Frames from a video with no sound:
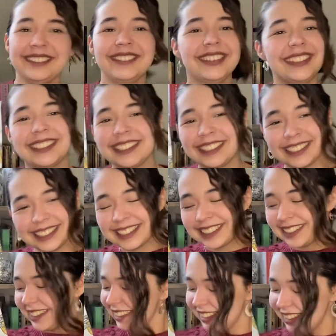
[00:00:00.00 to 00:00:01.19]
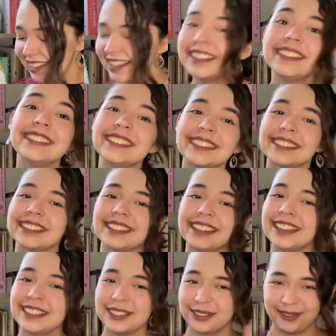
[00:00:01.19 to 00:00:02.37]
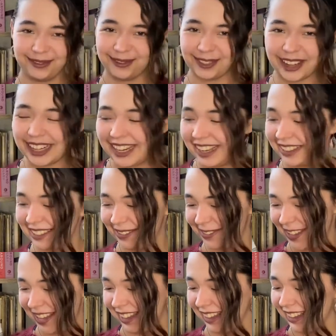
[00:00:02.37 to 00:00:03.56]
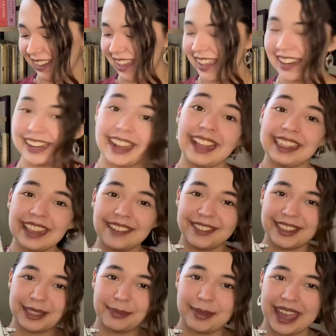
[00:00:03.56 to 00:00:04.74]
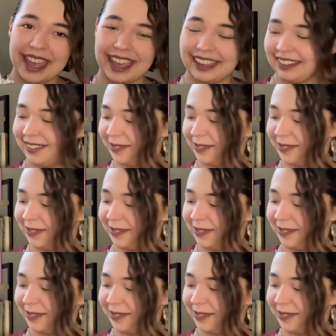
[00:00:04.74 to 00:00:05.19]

Which is just, it's funny to me, and I love this bag